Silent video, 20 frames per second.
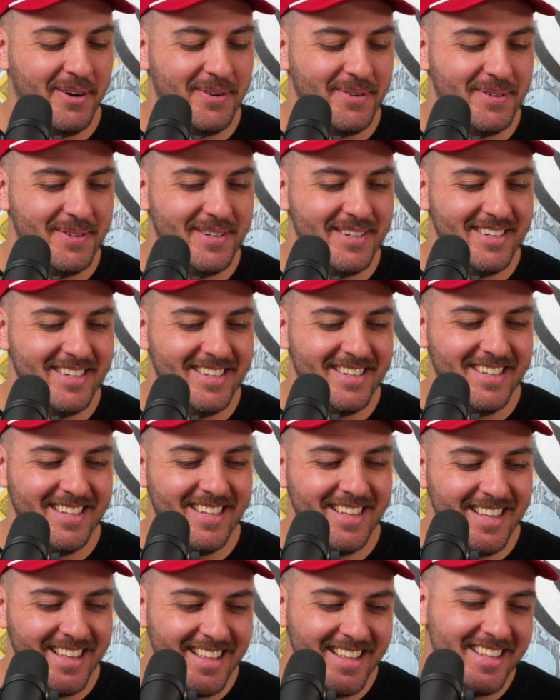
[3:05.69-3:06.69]
Bro.
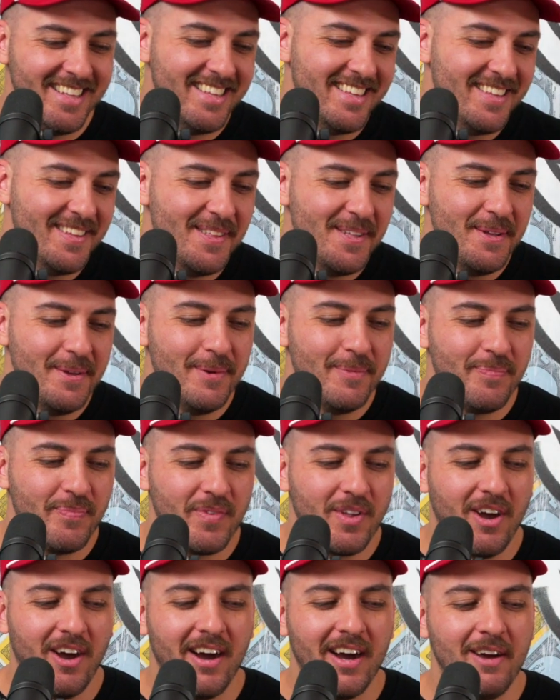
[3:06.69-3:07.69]

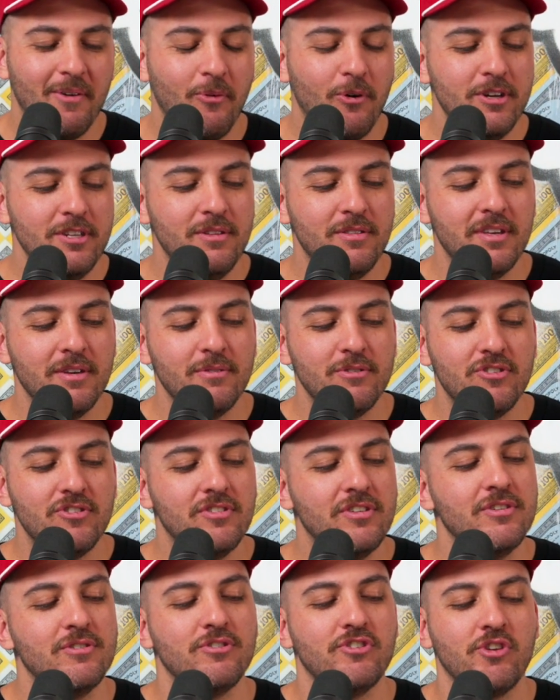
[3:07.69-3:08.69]
All right, what do you think we should
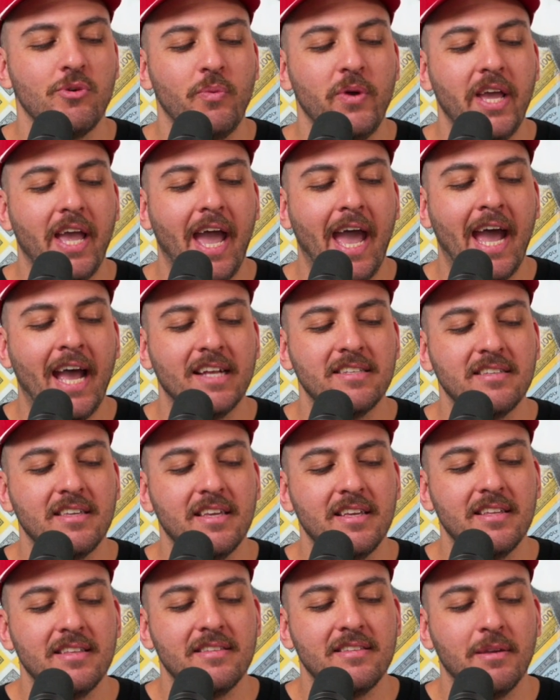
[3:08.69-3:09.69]
do? Should we ask
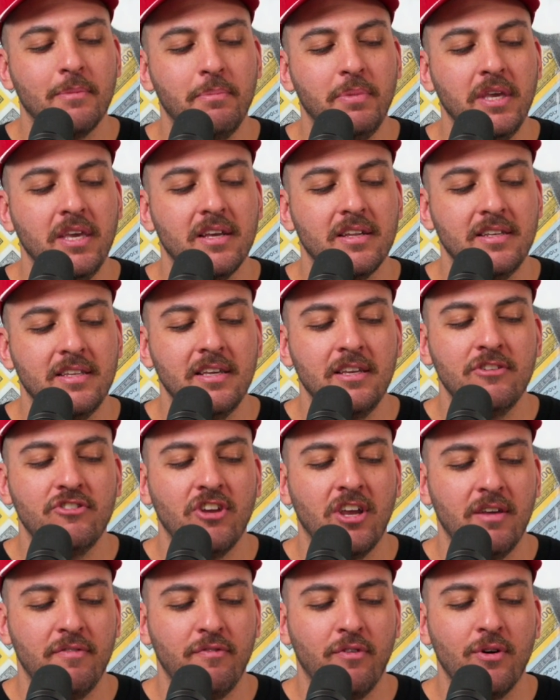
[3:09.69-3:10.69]
it to be a
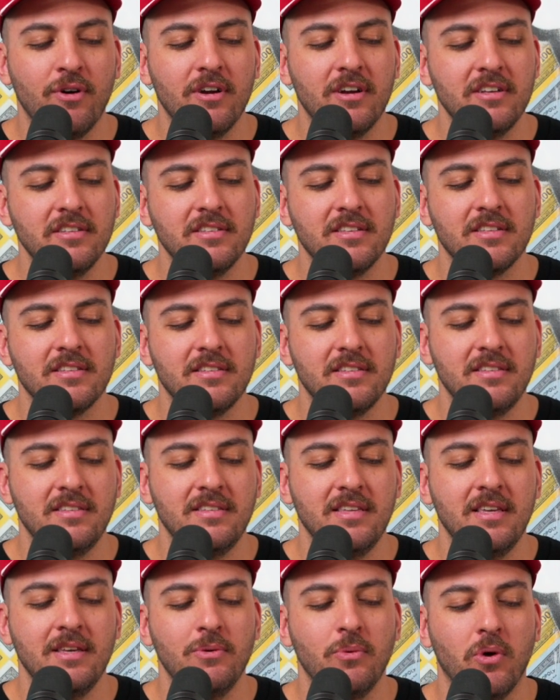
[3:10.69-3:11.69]
DJ for us and
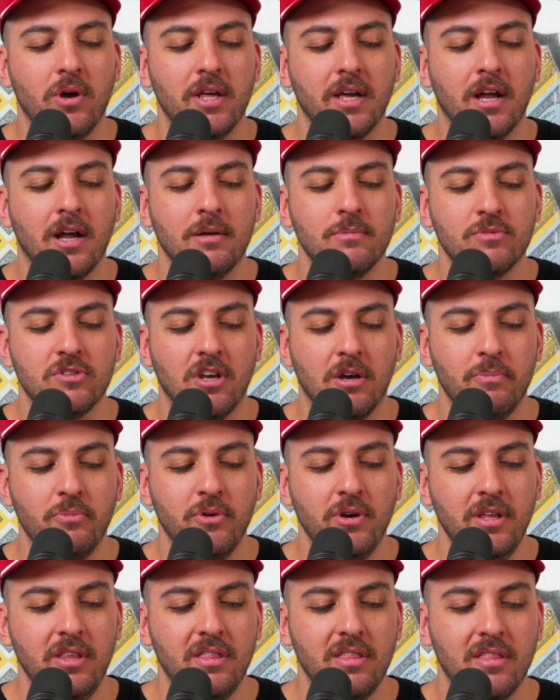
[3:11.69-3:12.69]
see what it comes up
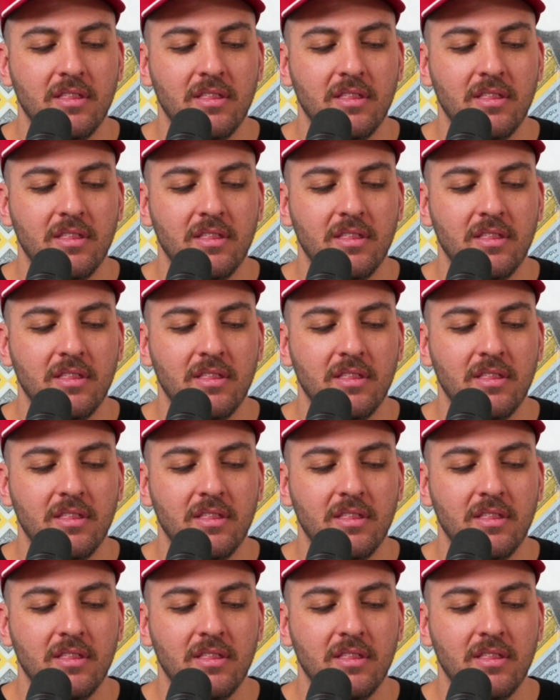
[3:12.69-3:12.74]
with?